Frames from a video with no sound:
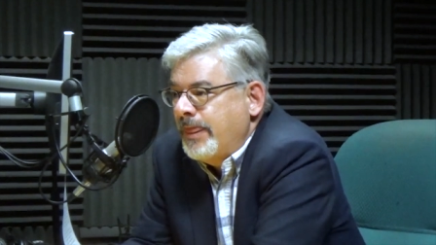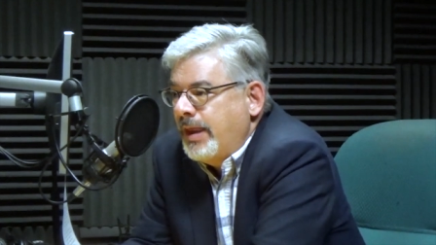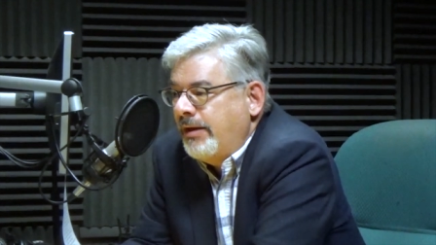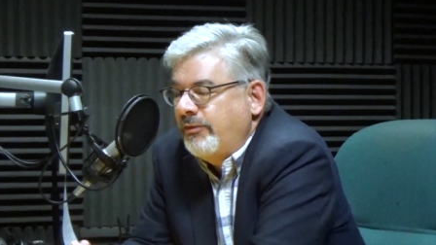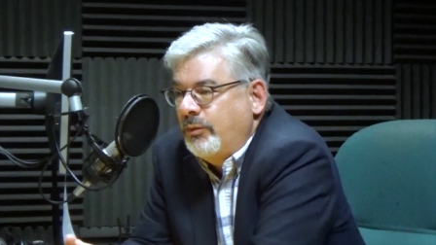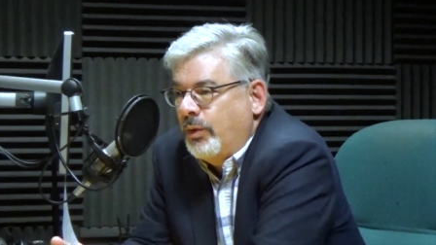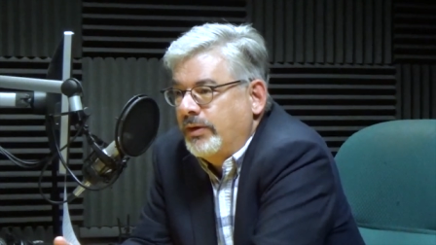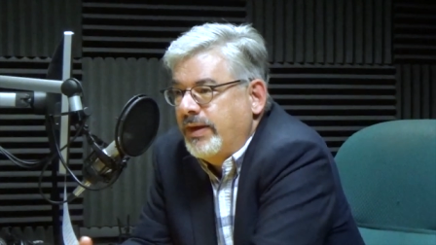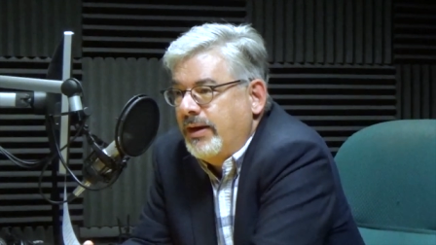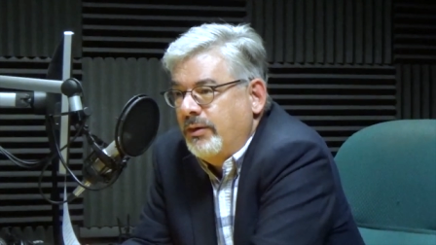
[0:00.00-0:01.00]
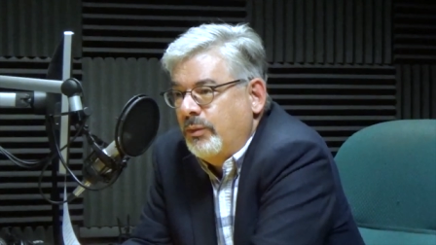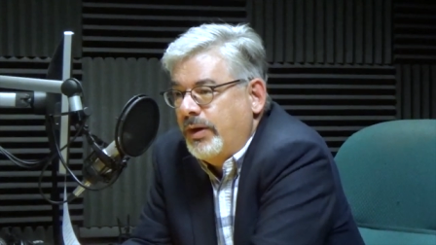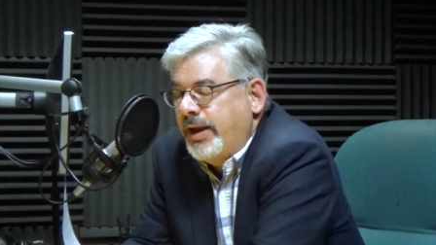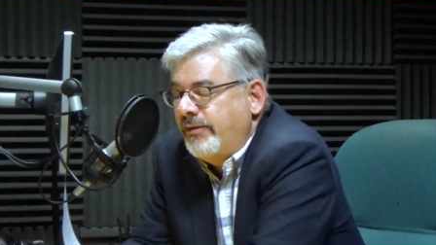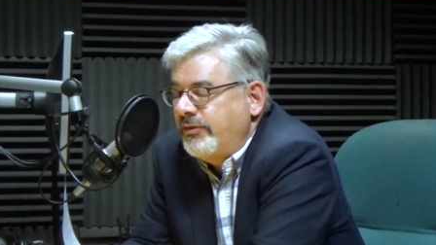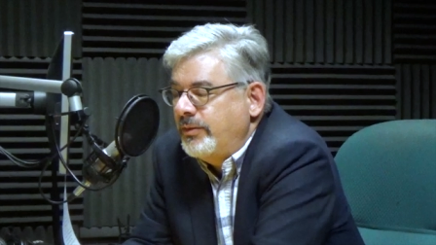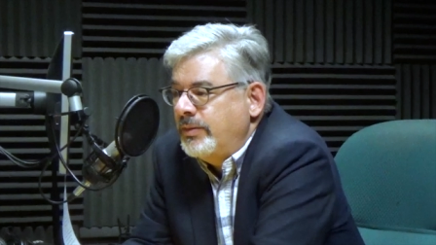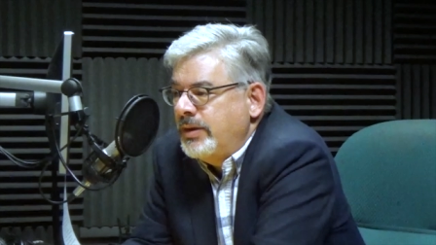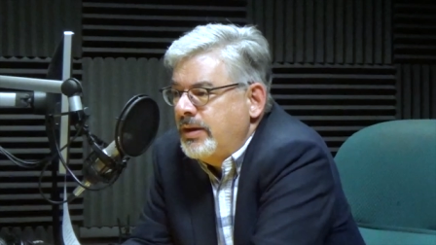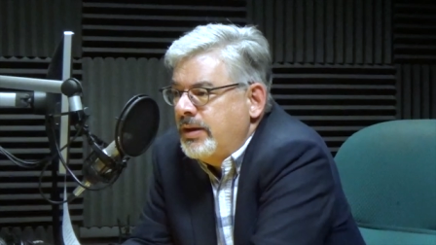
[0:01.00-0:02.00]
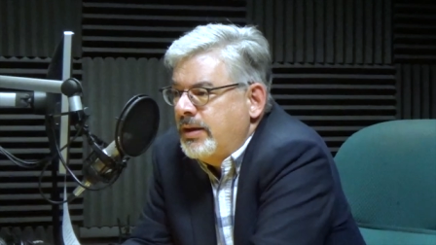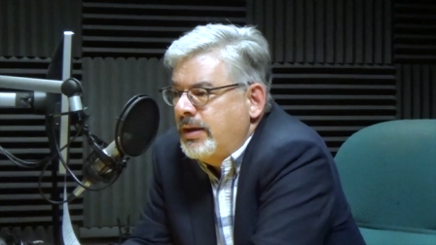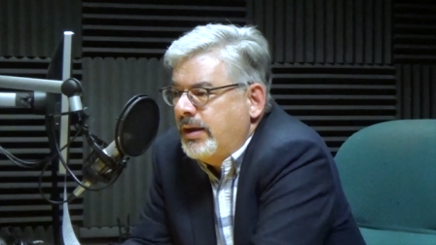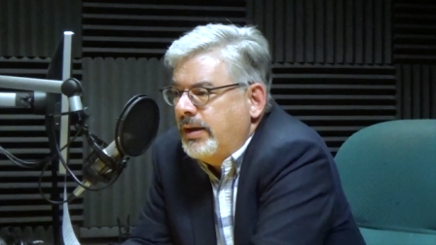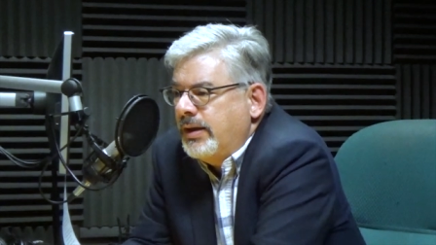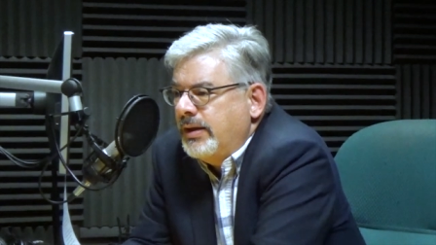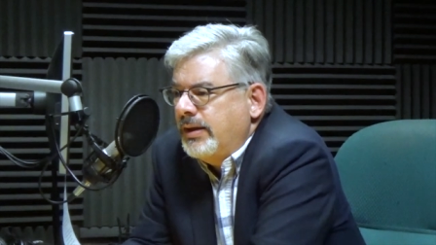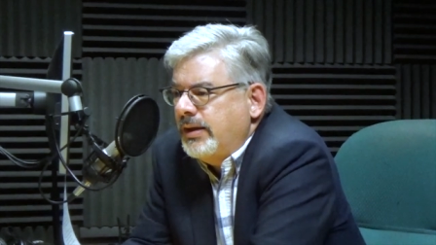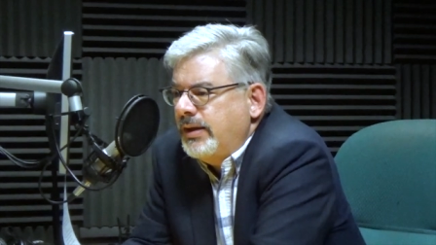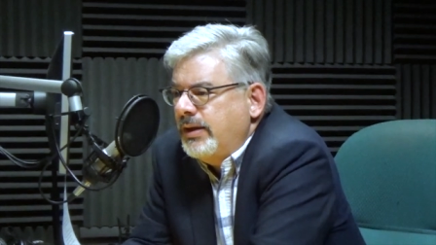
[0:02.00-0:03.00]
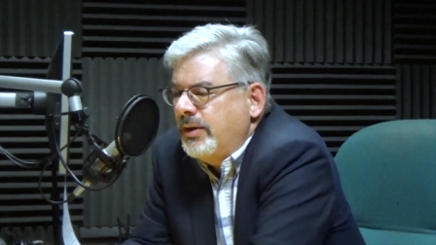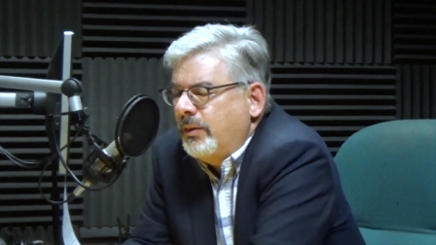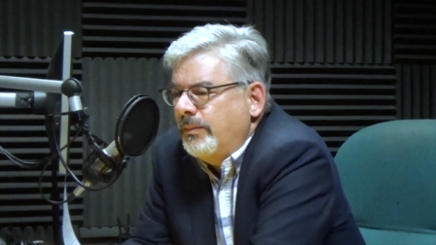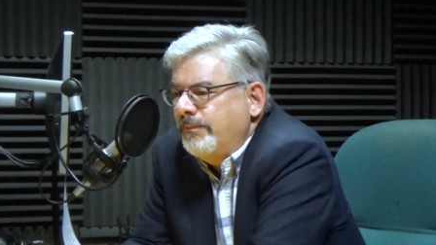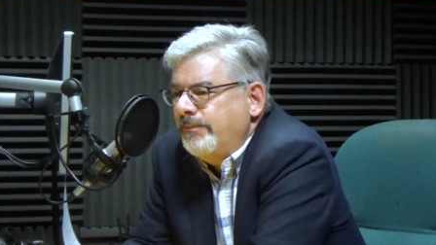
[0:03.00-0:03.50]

having worked there and what have you, uh, you know,